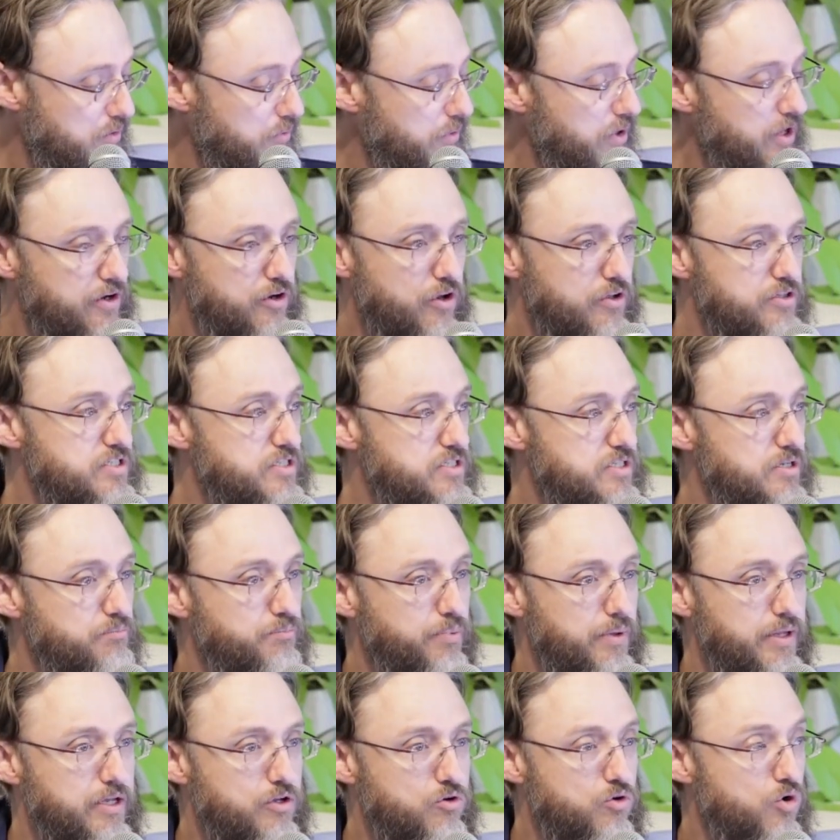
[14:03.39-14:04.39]
We are not
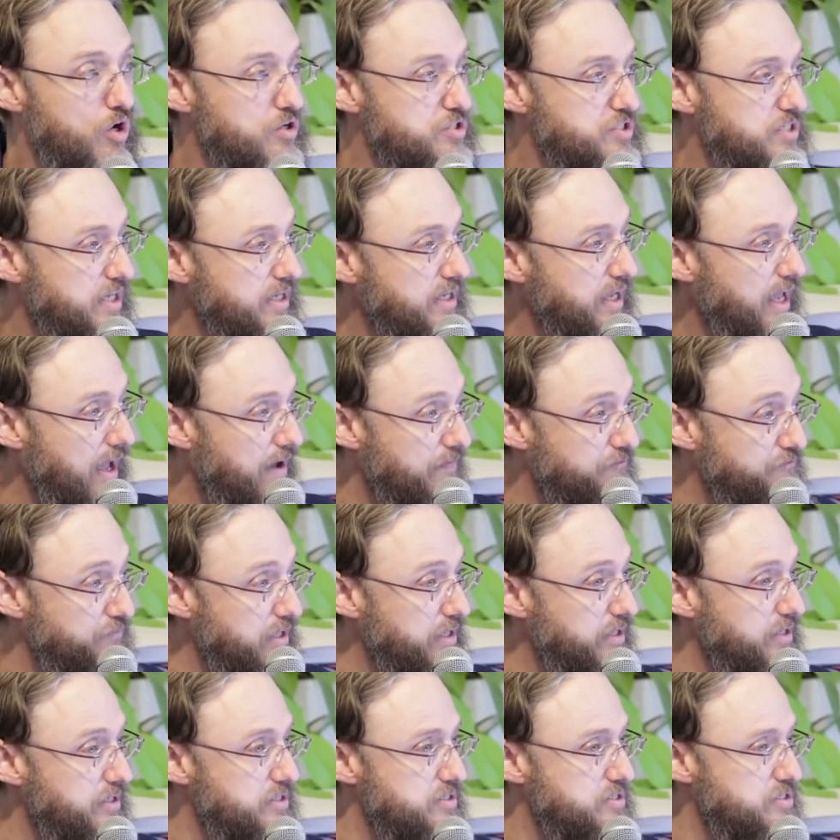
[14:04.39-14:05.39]
simply crossing our
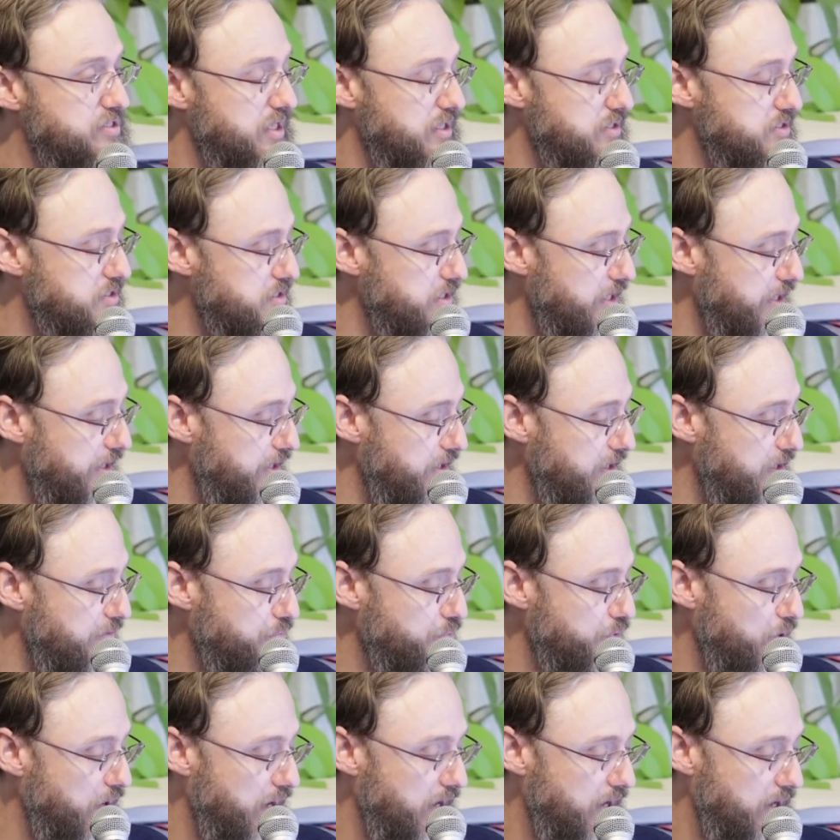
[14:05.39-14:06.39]
fingers and saying a
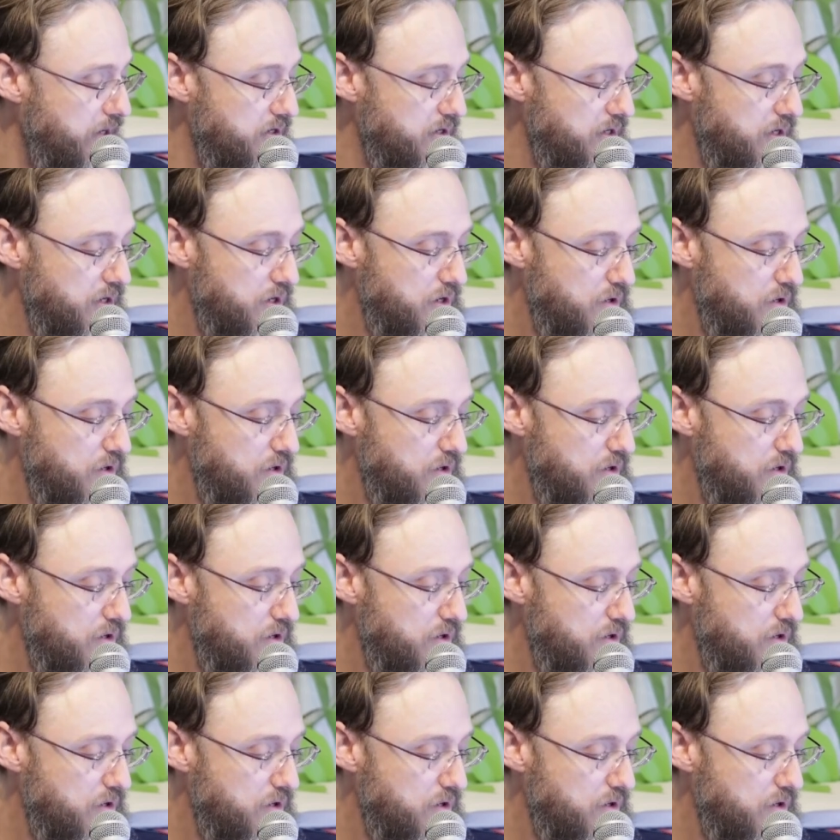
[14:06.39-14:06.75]
prayer.